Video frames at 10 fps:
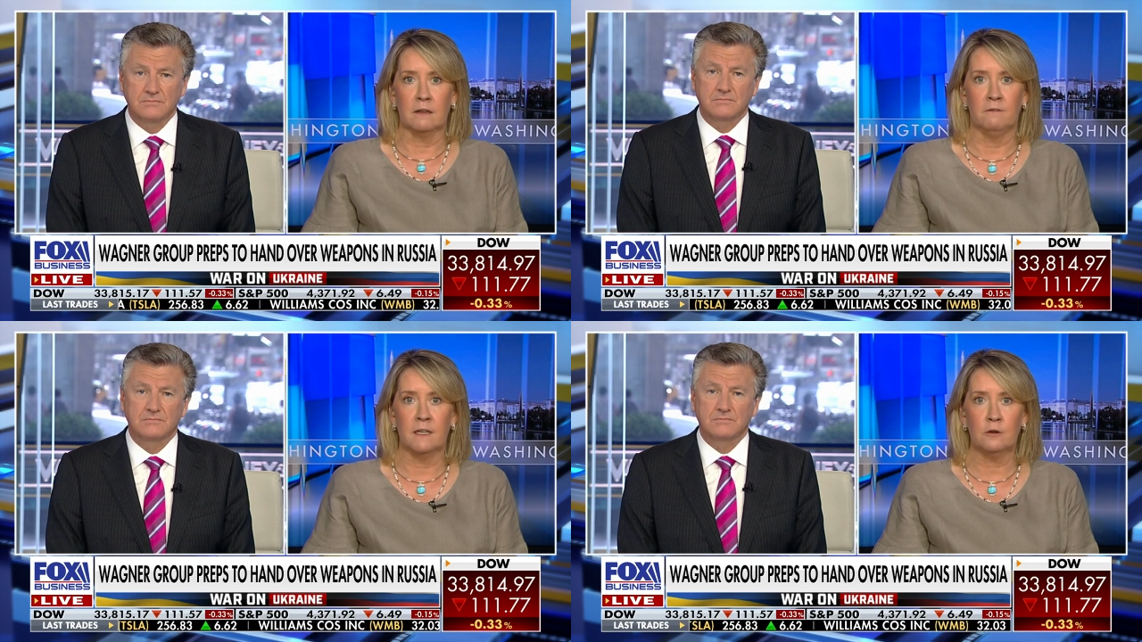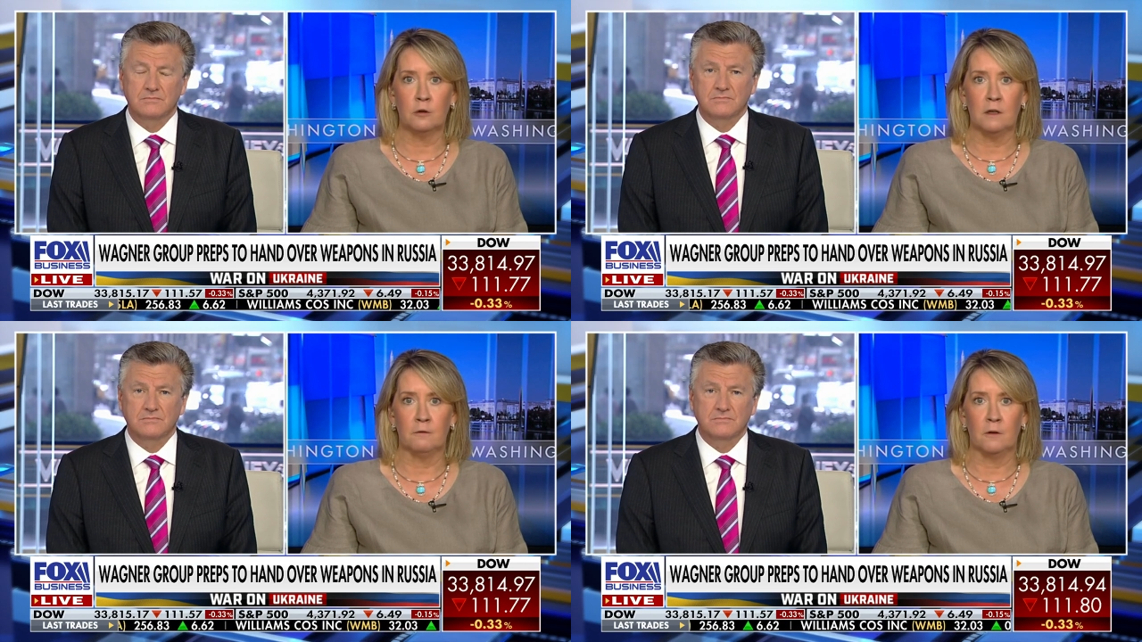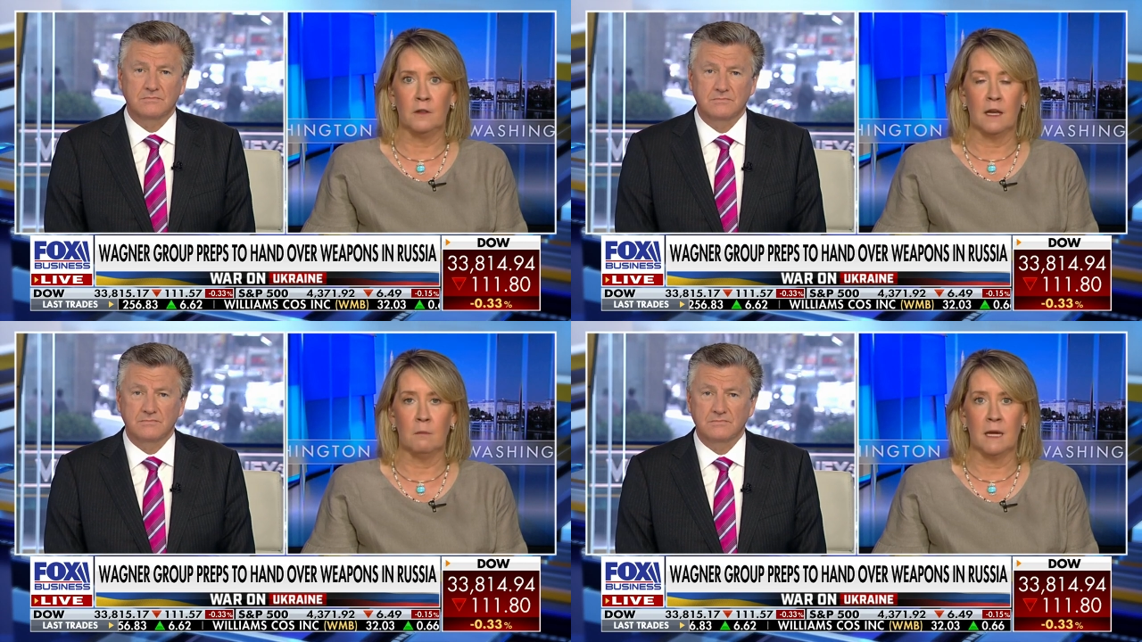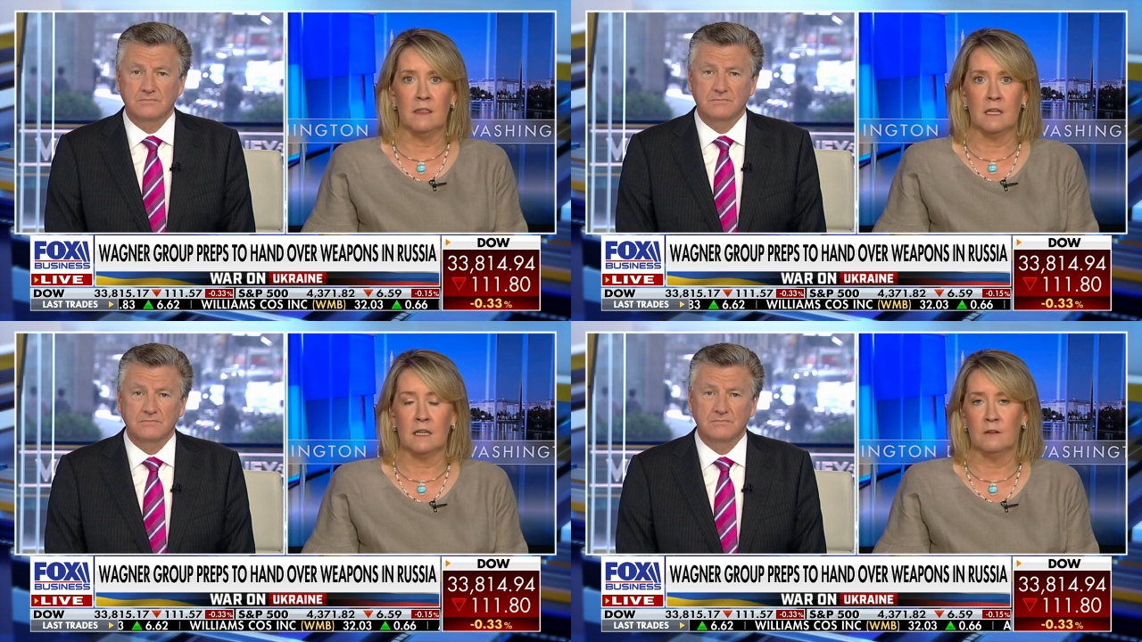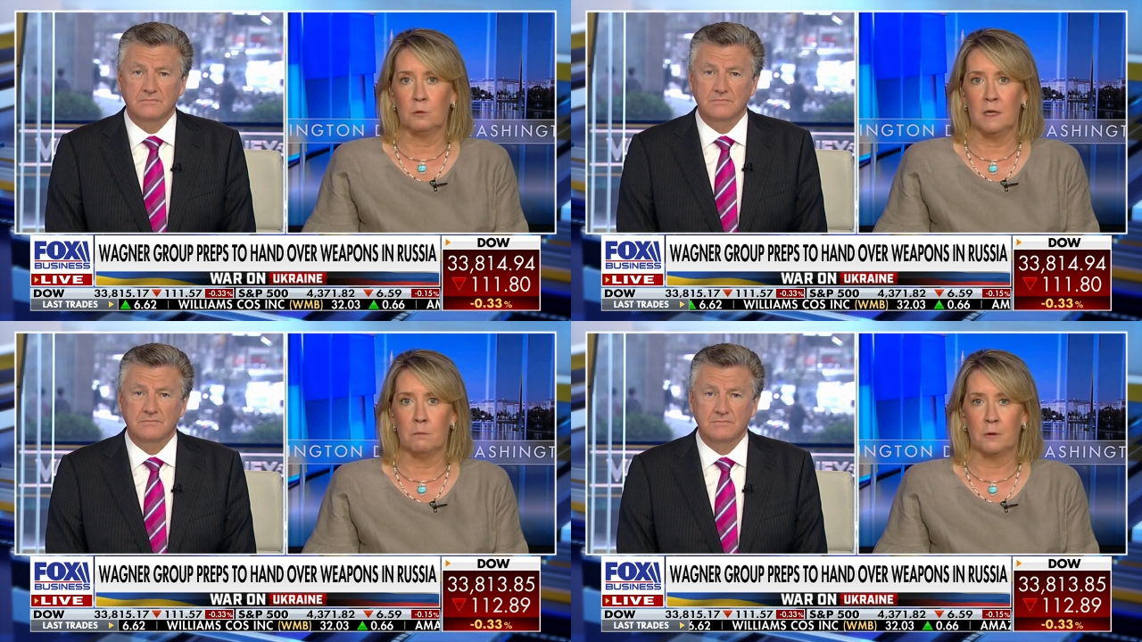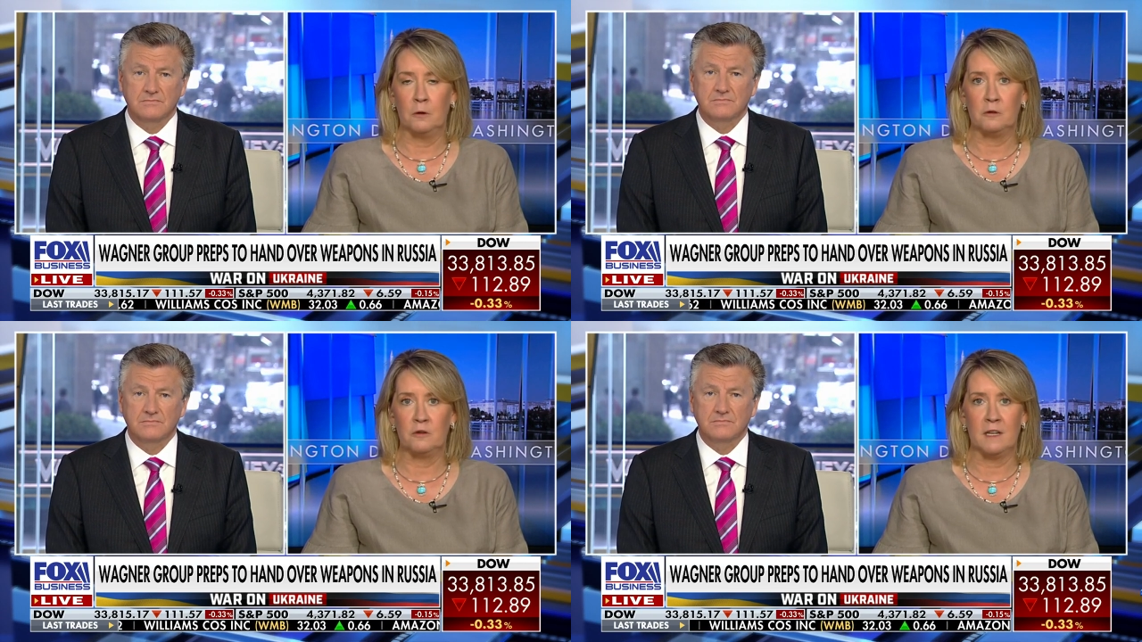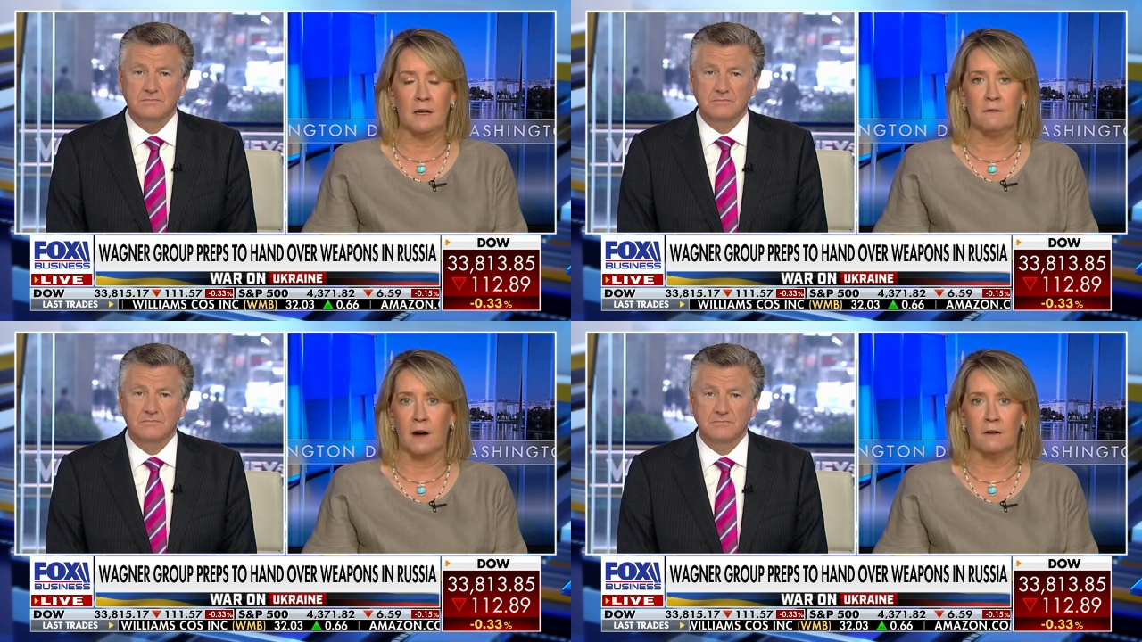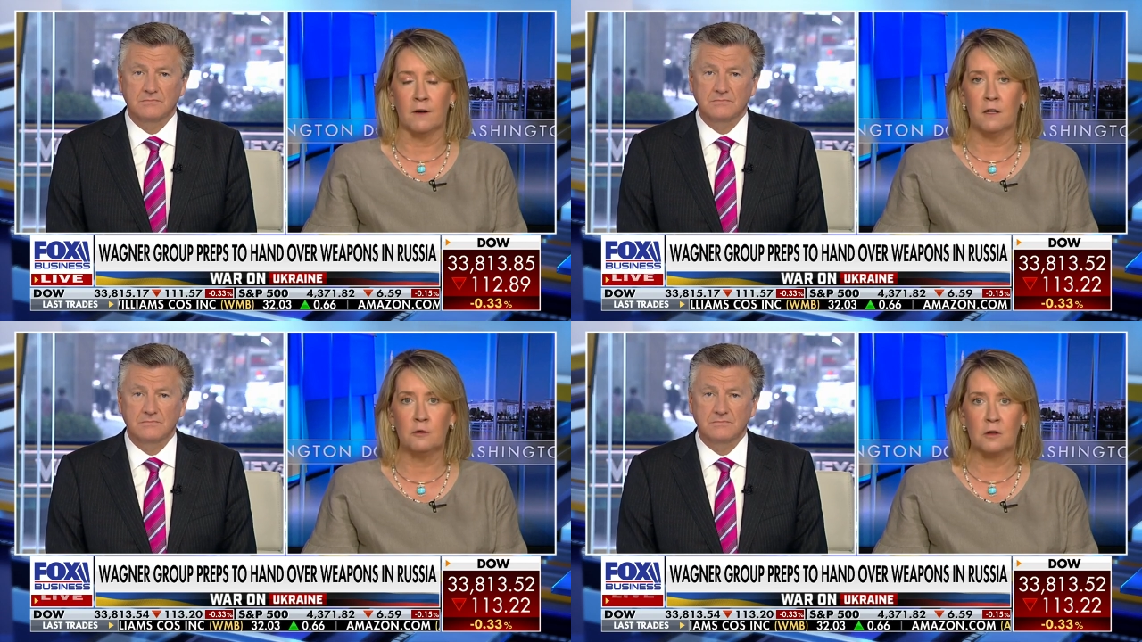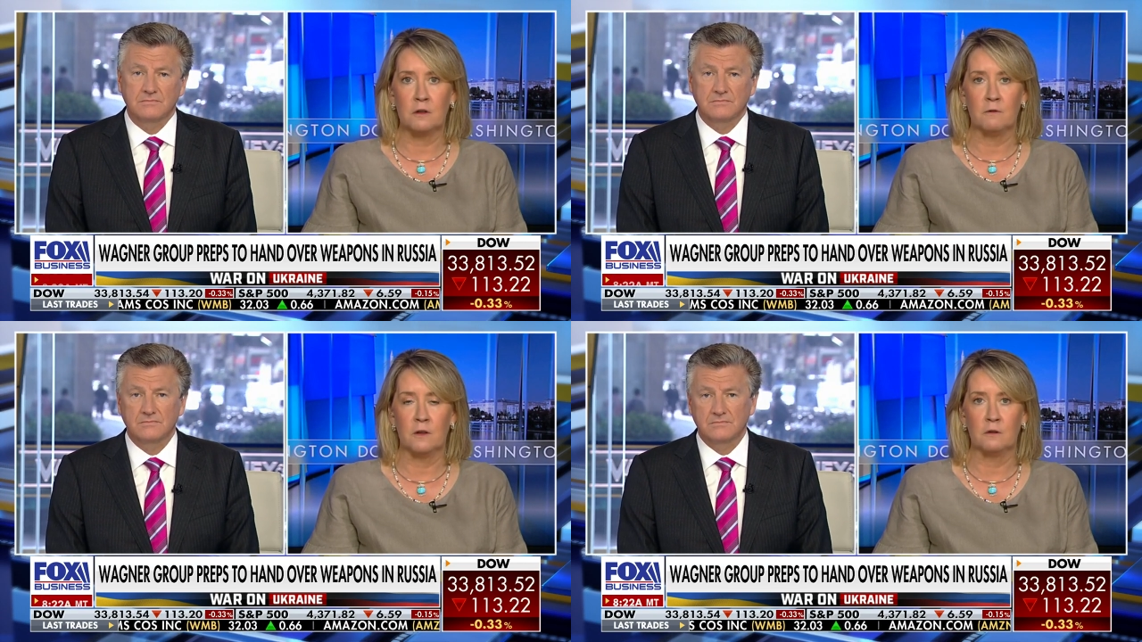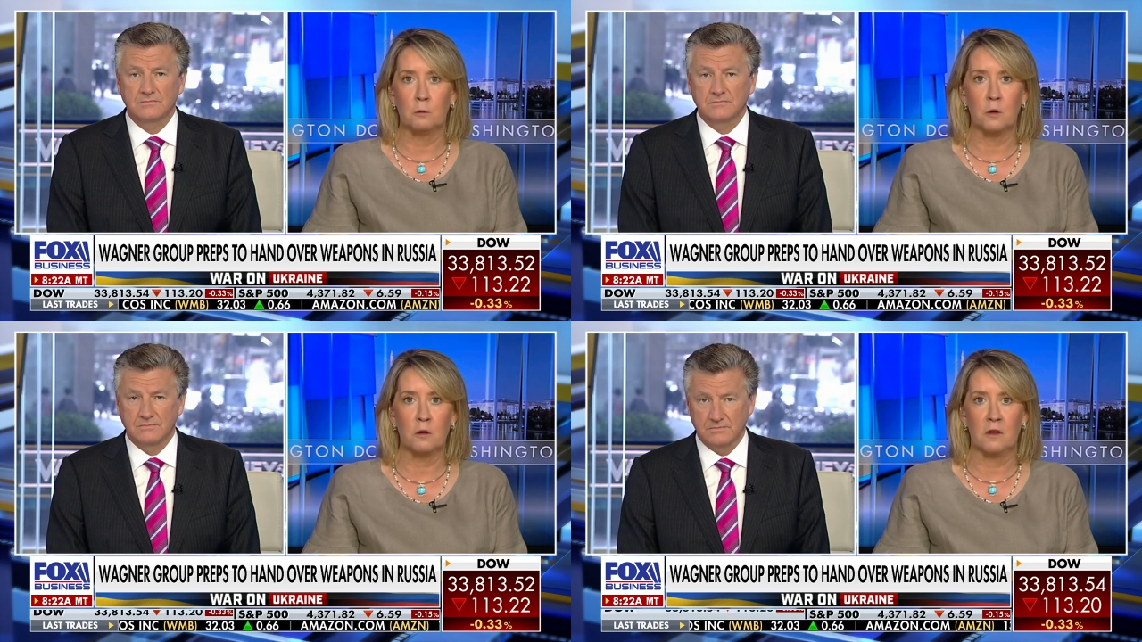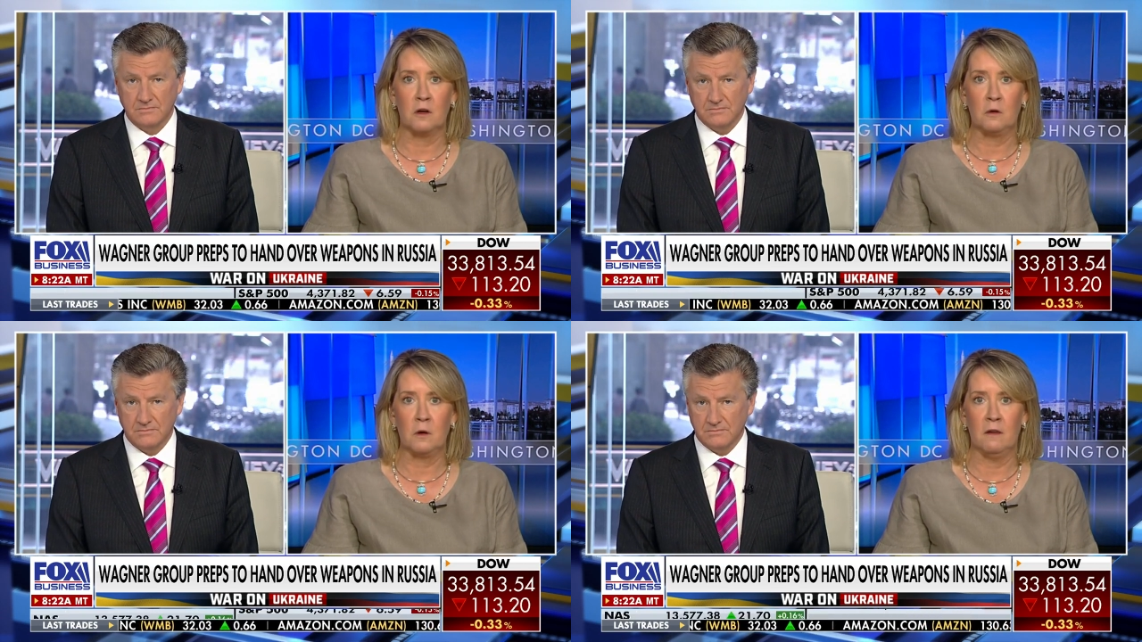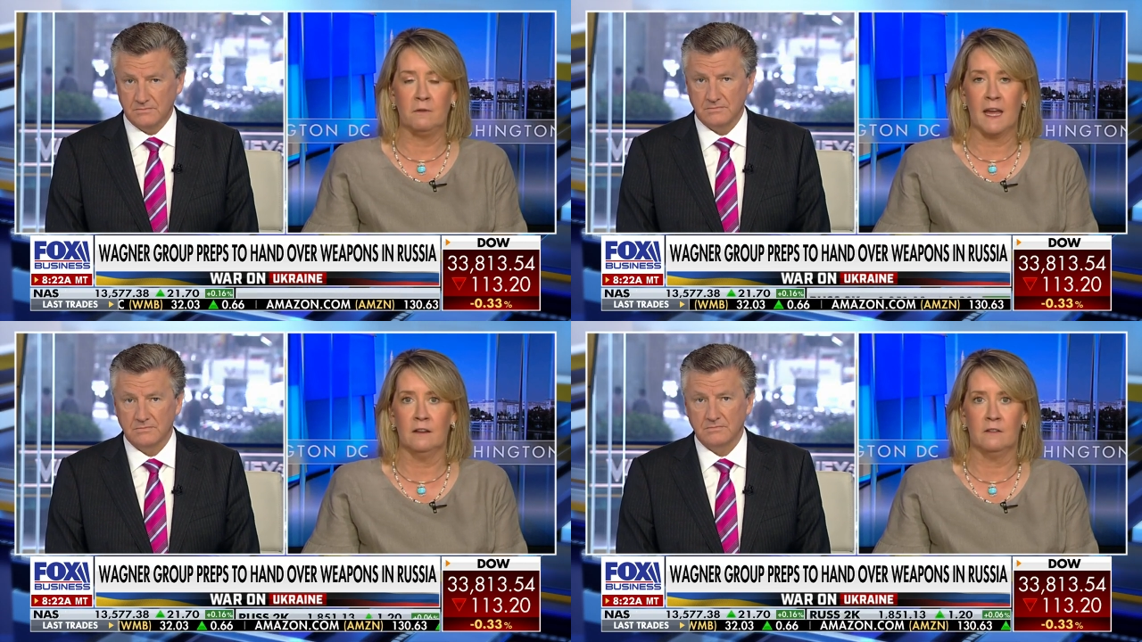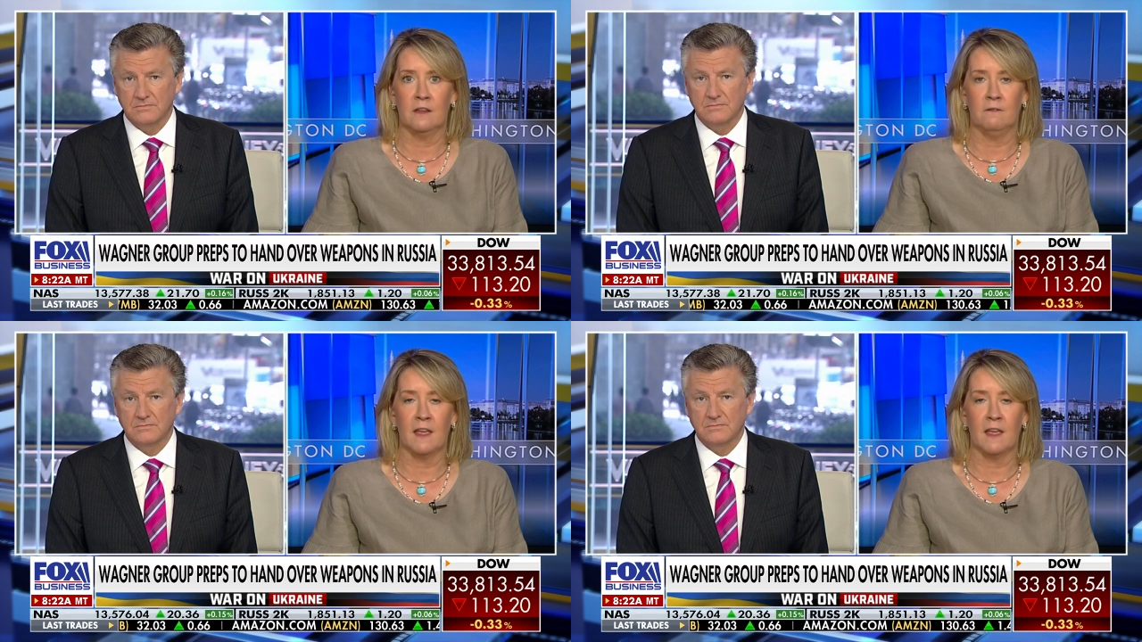Speaker 1: victory for them. I think as we approach day 500 of this war, though, if that's